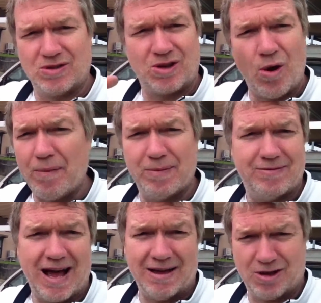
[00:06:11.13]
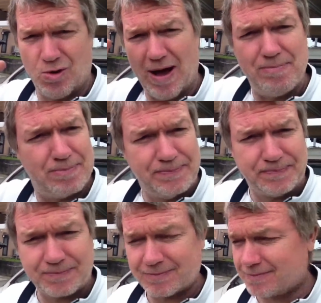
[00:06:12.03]
go up,
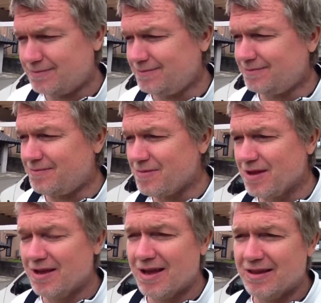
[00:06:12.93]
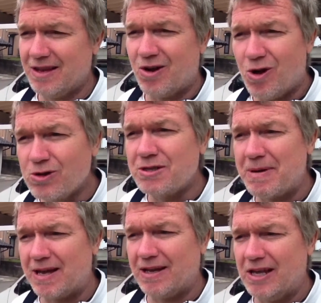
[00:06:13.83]
then
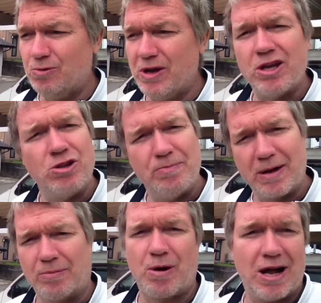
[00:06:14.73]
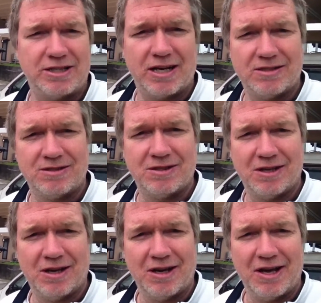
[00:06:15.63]
ultimately we can do bigger projects.
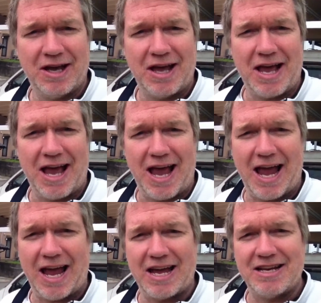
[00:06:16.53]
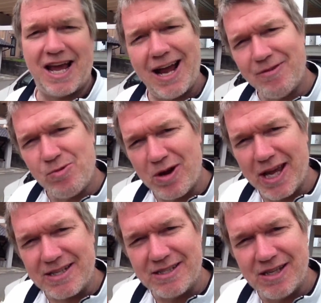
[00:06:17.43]
And everyone
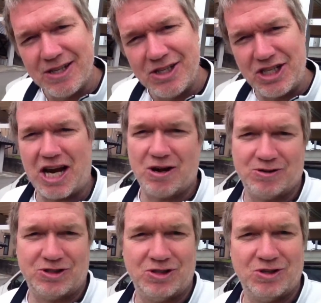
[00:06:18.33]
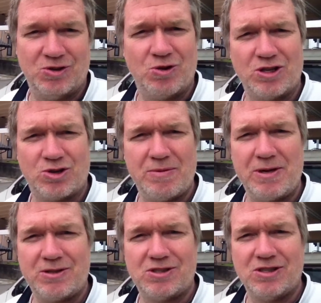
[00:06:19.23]
gets shares who
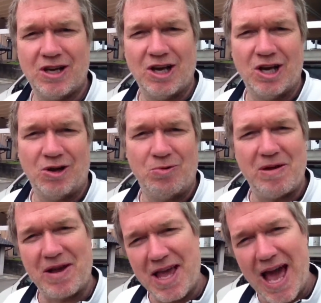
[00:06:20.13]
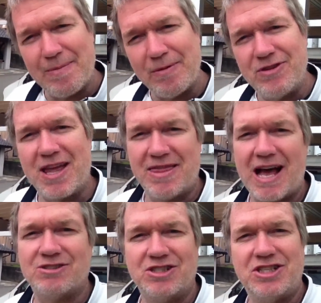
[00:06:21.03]
contributes. We have a cap of
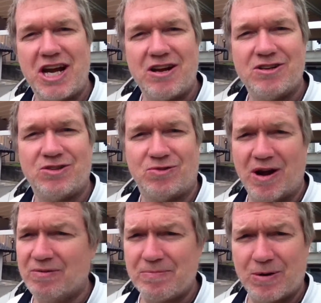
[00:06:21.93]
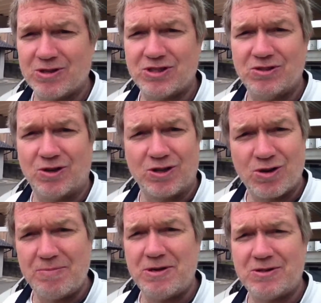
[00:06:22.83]
10,000 shares for every person who
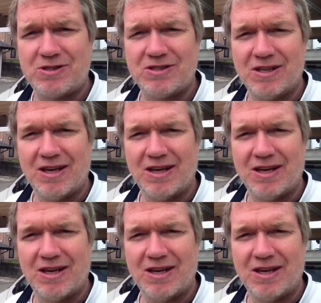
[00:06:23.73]
contributes.